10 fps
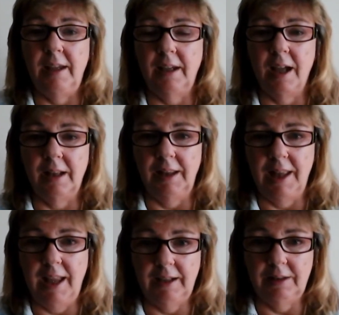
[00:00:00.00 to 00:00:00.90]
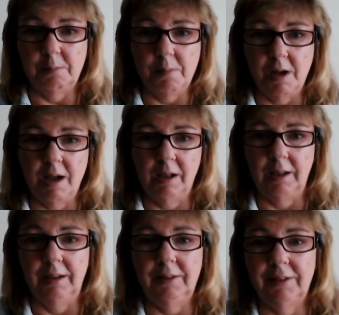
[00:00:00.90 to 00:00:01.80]
collector
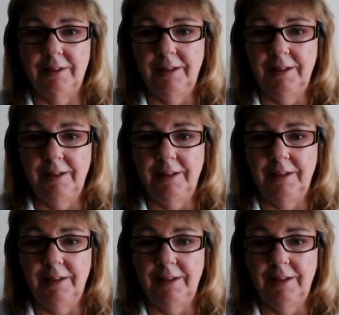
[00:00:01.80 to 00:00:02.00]
market